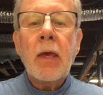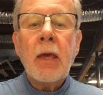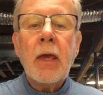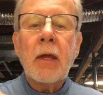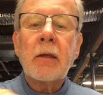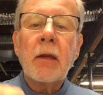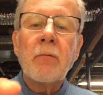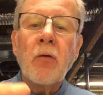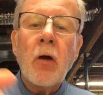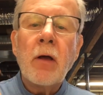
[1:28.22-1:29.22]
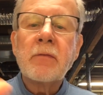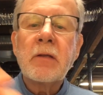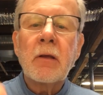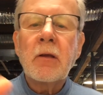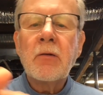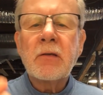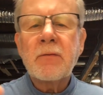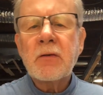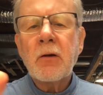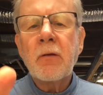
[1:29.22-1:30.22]
It involves the use
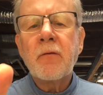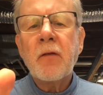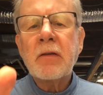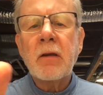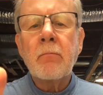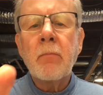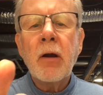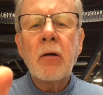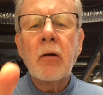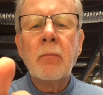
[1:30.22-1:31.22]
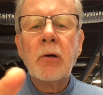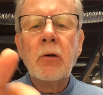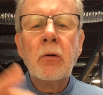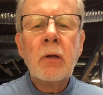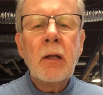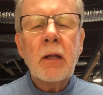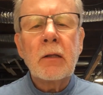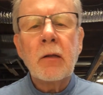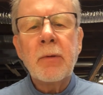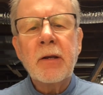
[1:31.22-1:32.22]
of sort of pheasant marabou, a
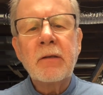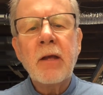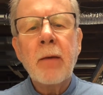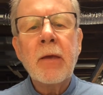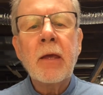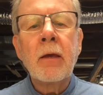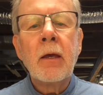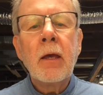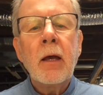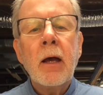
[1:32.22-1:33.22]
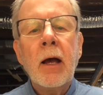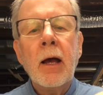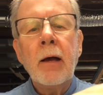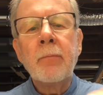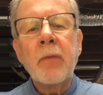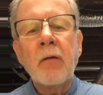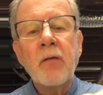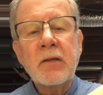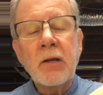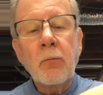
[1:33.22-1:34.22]
little bit of dubbing, a
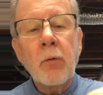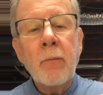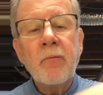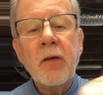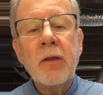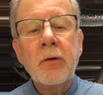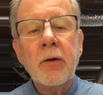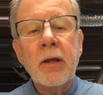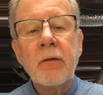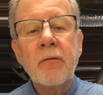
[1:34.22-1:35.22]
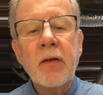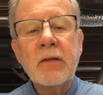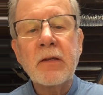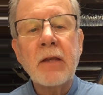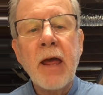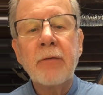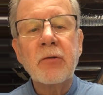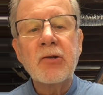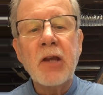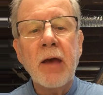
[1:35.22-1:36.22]
pheasant rump feather, and a pheasant
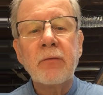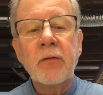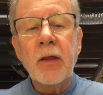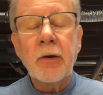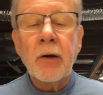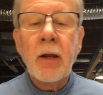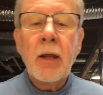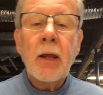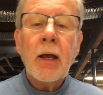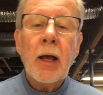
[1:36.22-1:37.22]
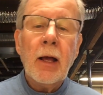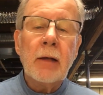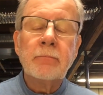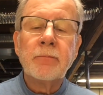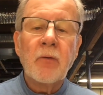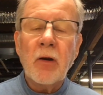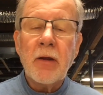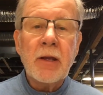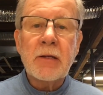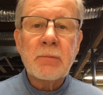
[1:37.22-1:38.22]
aftershaft feather.
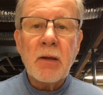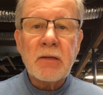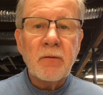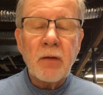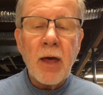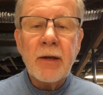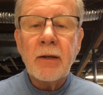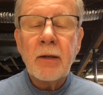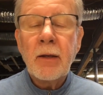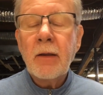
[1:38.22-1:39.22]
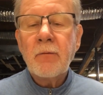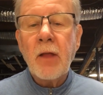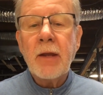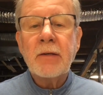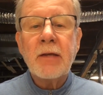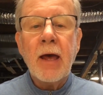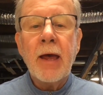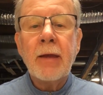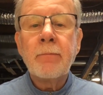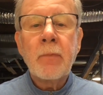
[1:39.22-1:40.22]
Very inexpensive fly to
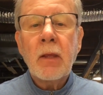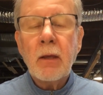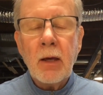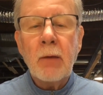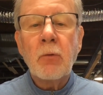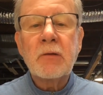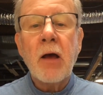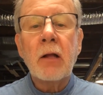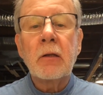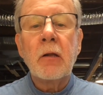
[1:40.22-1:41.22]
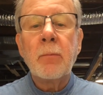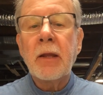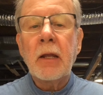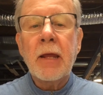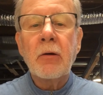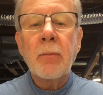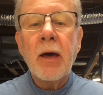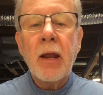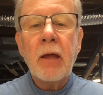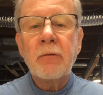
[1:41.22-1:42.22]
tie. We'll talk a little bit later
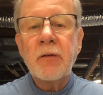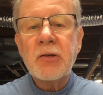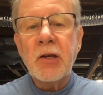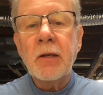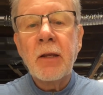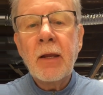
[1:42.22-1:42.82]
about how to fish it.